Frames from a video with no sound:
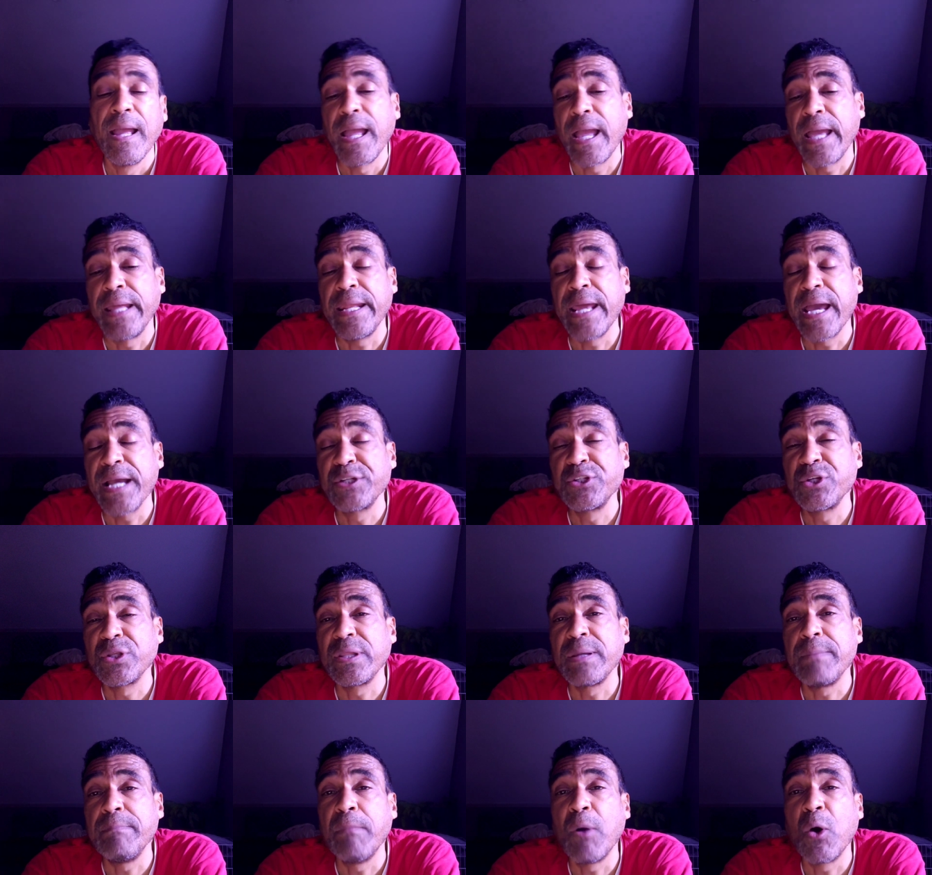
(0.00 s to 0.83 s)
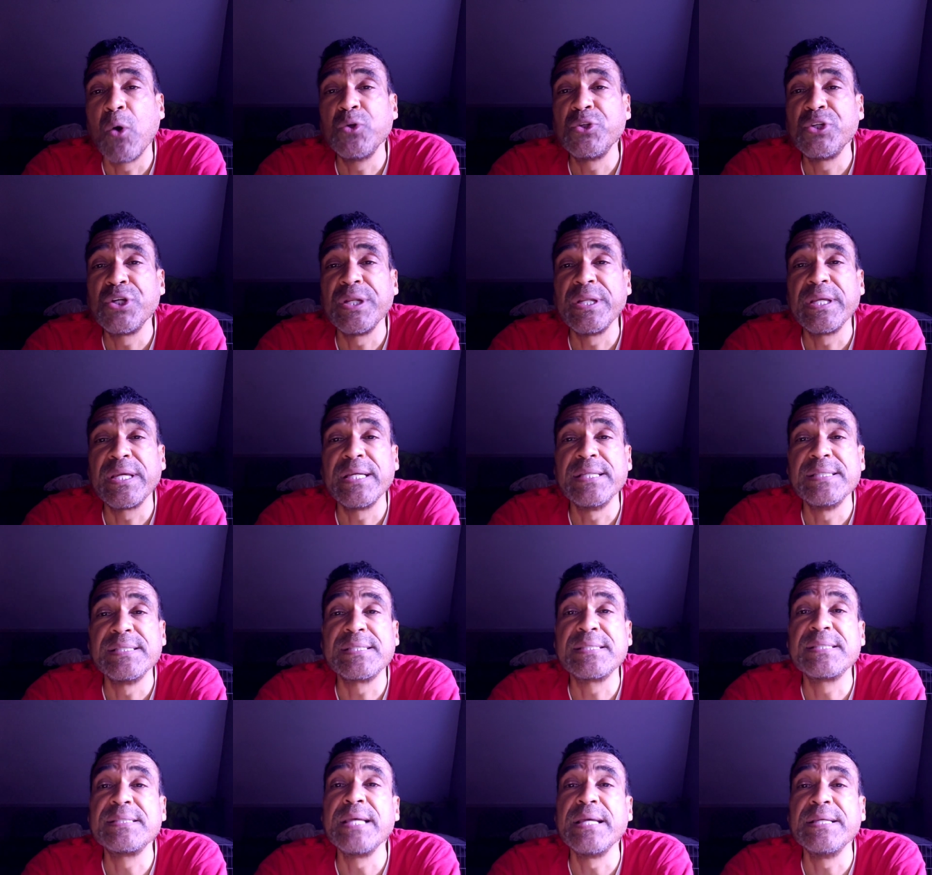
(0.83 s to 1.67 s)
And actually, motion
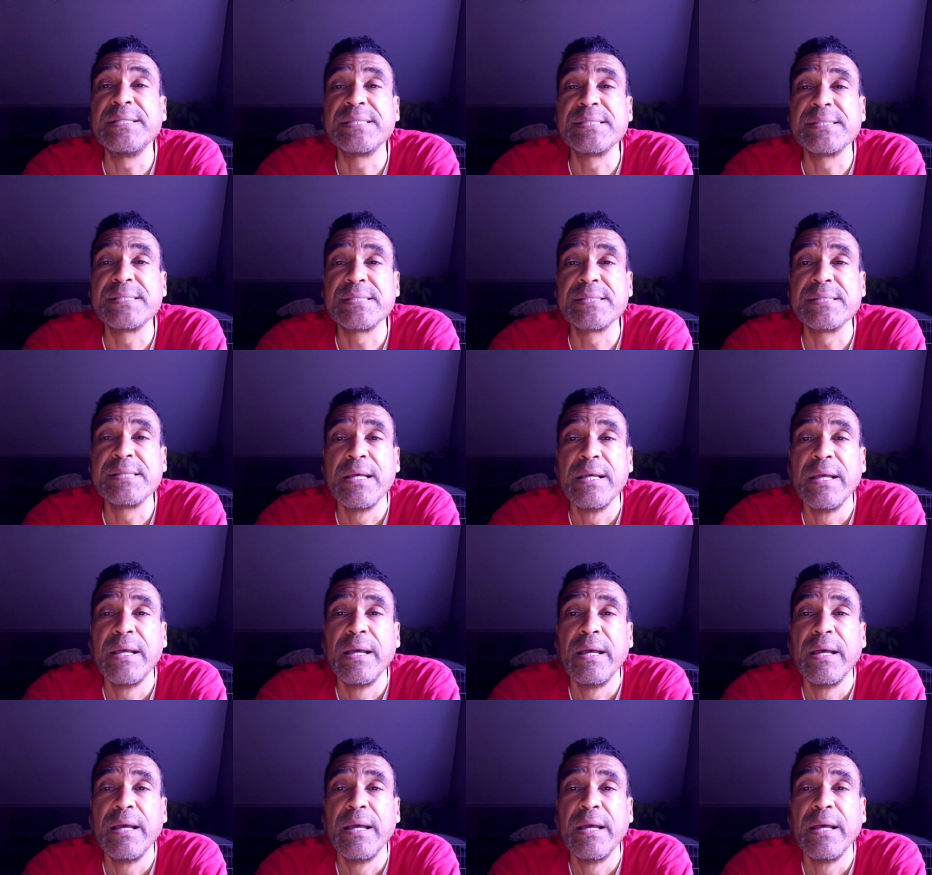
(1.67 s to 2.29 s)
consists,